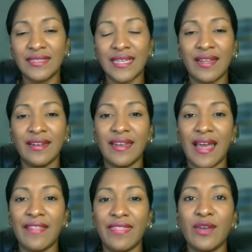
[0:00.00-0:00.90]
and
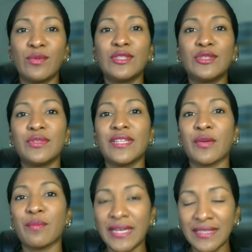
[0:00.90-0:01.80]
they will do
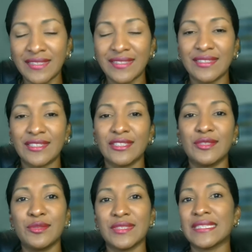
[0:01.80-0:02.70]
their best to
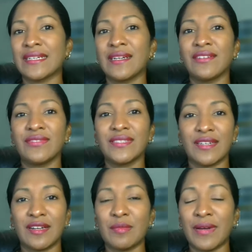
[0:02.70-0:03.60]
use their
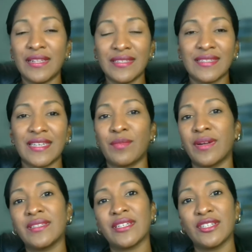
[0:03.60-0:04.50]
fiscal policies and
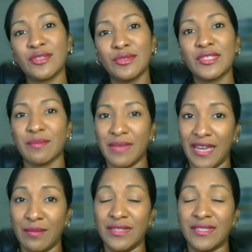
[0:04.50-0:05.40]
monetary tools to be
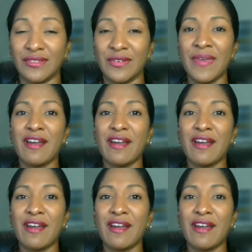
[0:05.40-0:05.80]
able to